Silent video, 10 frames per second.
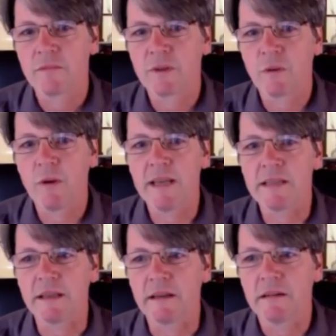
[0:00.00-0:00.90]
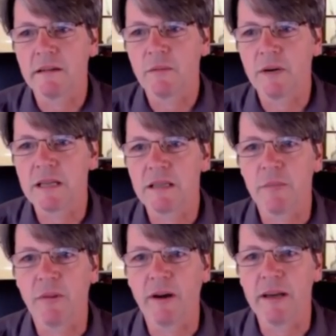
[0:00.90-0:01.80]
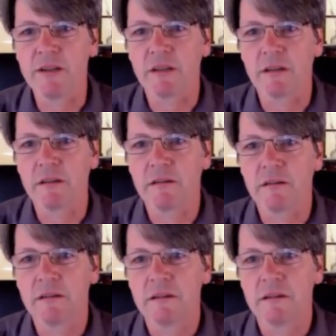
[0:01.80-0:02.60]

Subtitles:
So what is it? What is liberation?